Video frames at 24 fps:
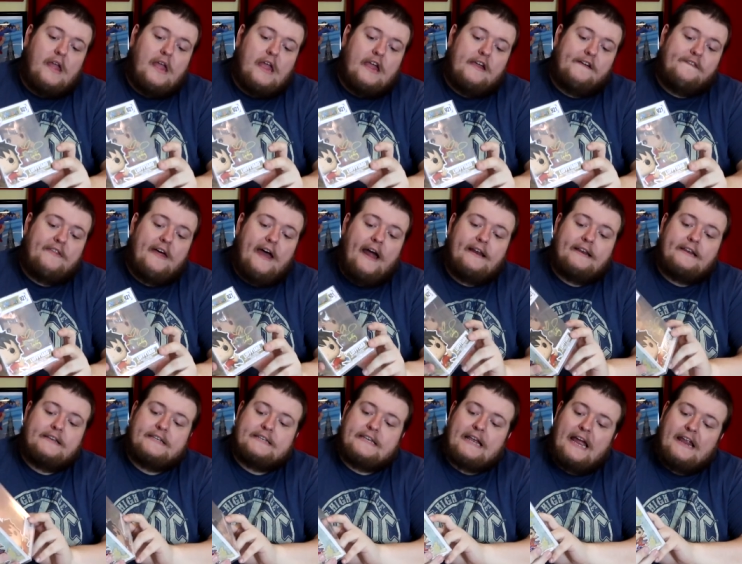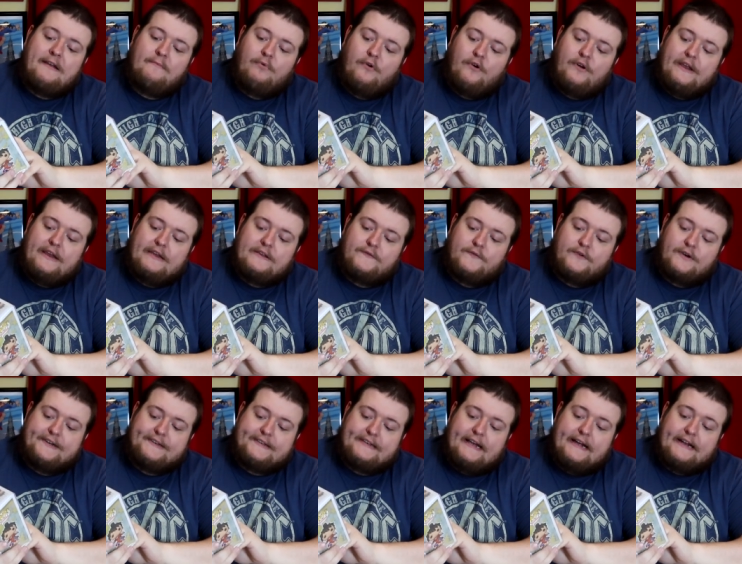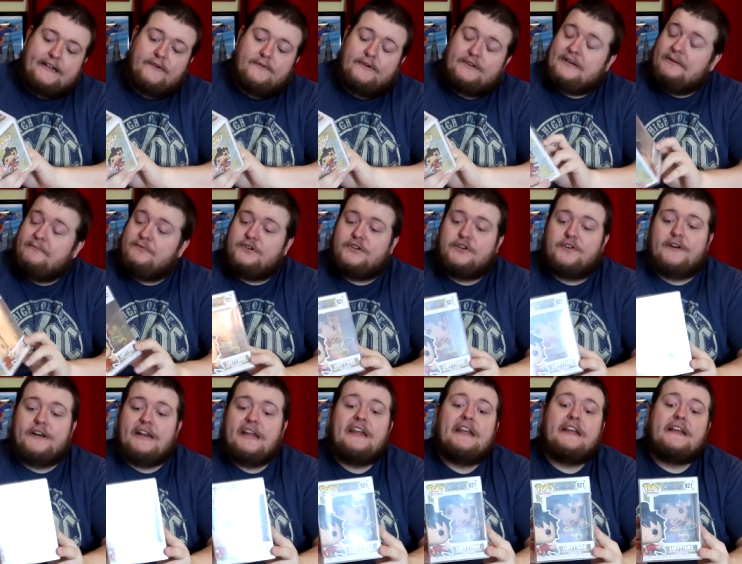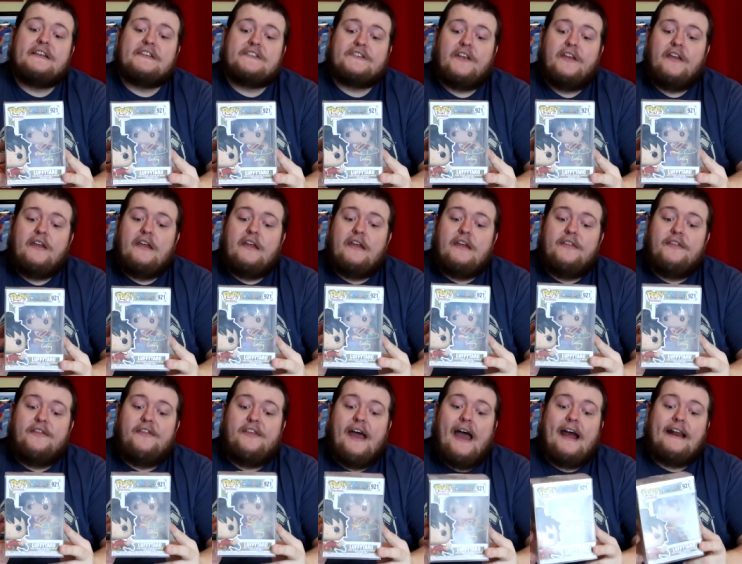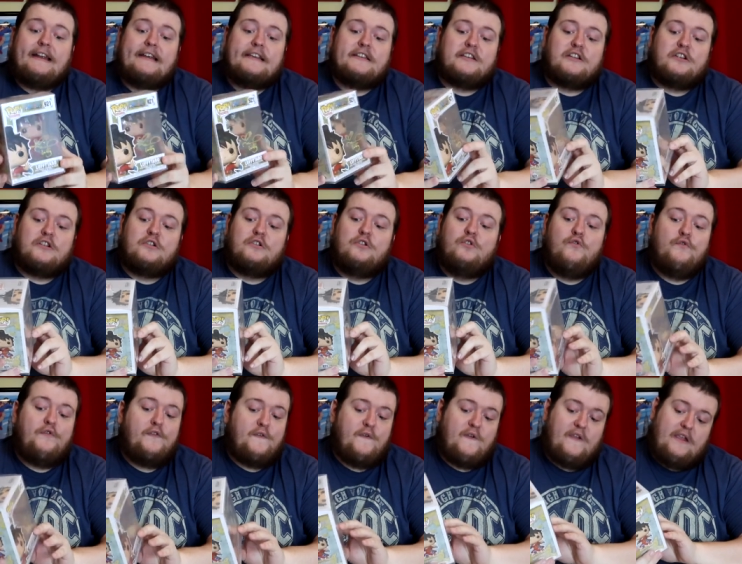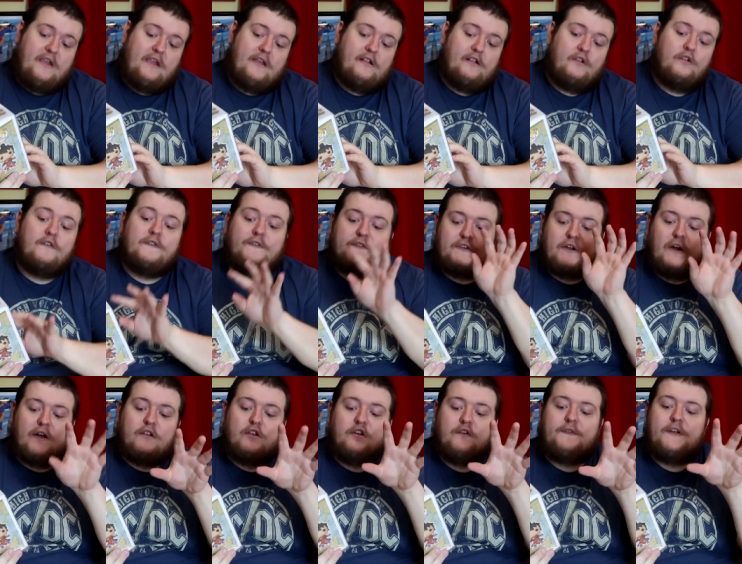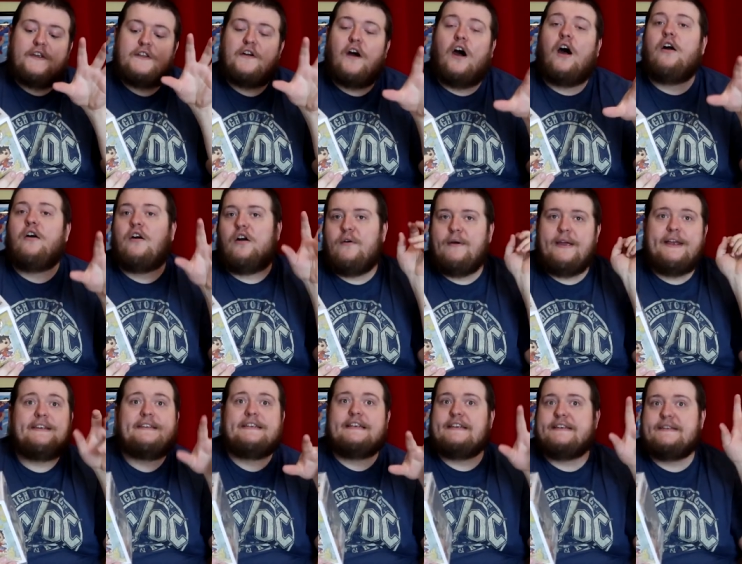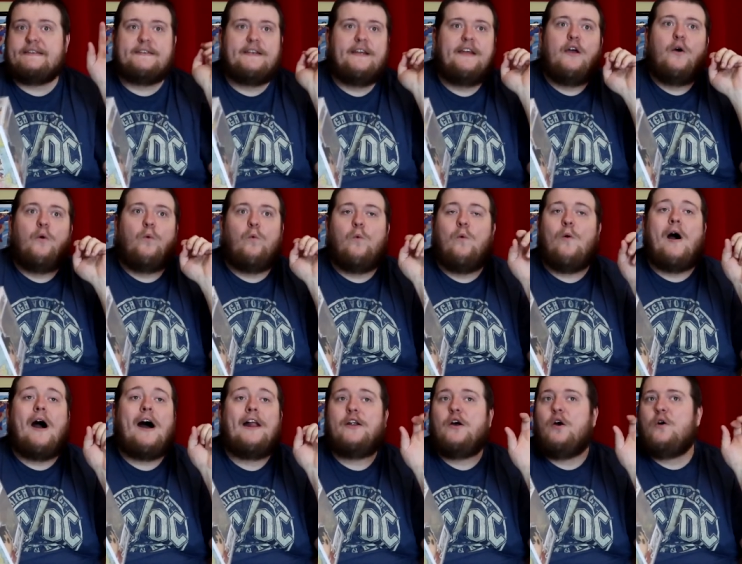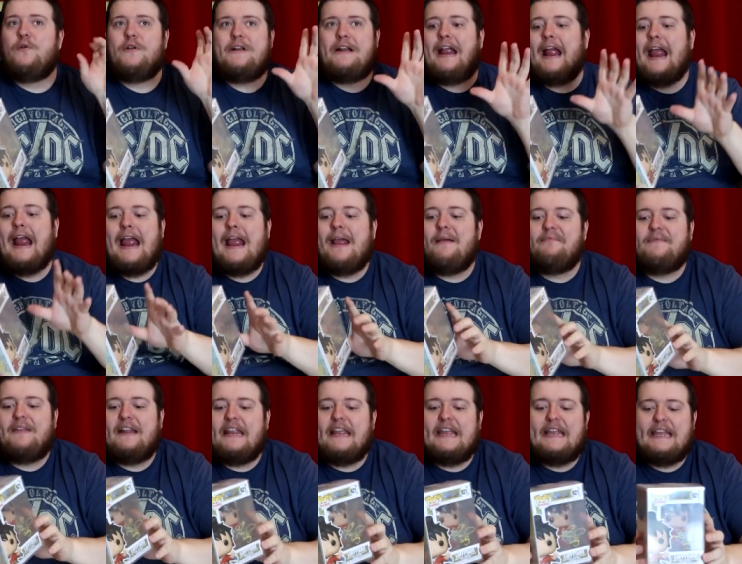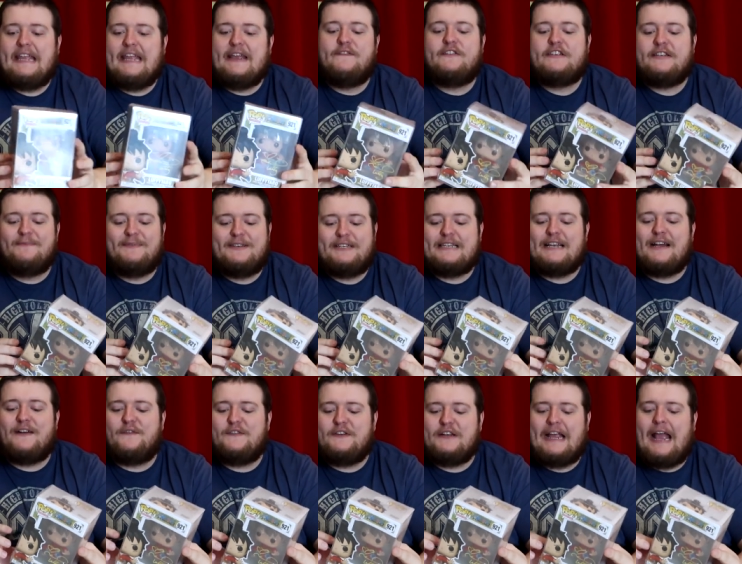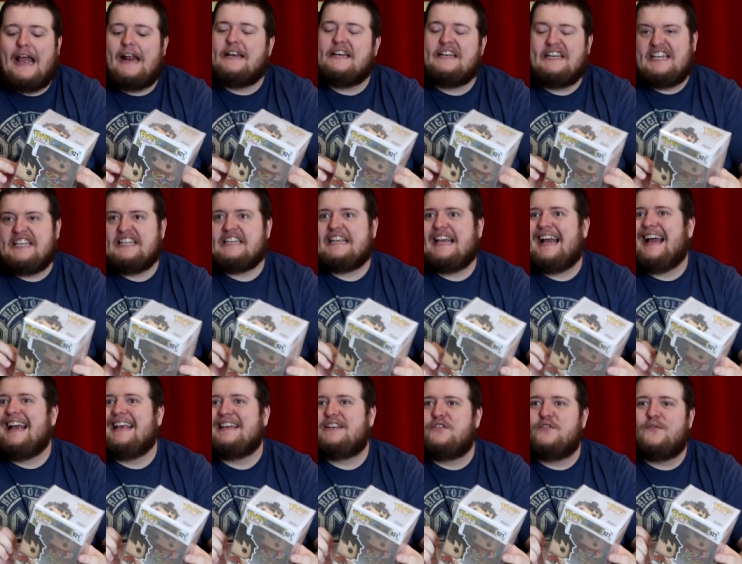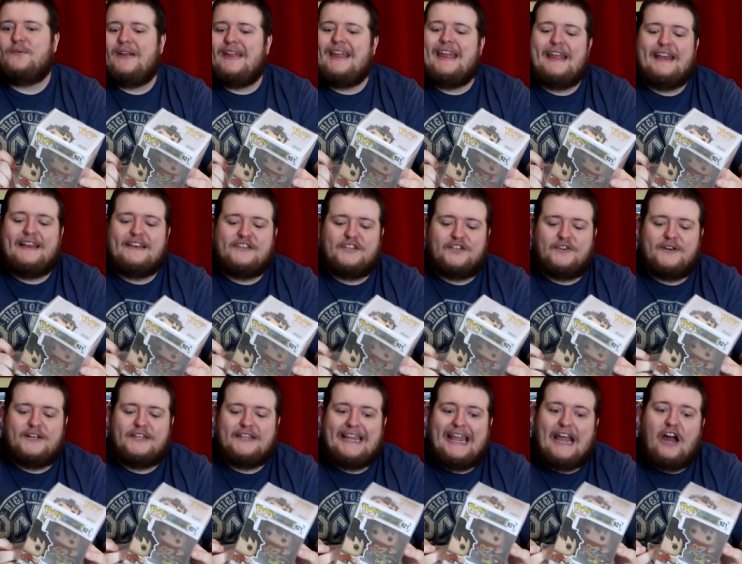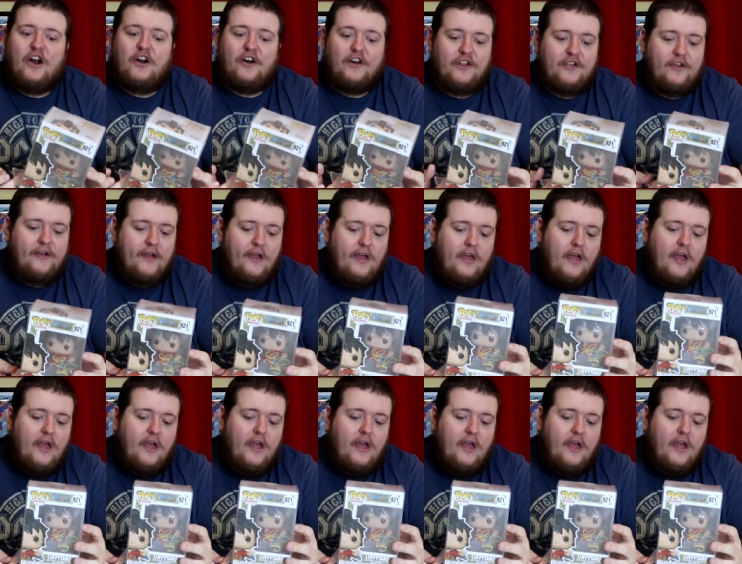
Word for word: if that is signed by his voice actor, which I'm sure it is, that is Luffy. Luffy, Luffytaro is his Wano name that he gives himself to kind of disguise who he is during the arc.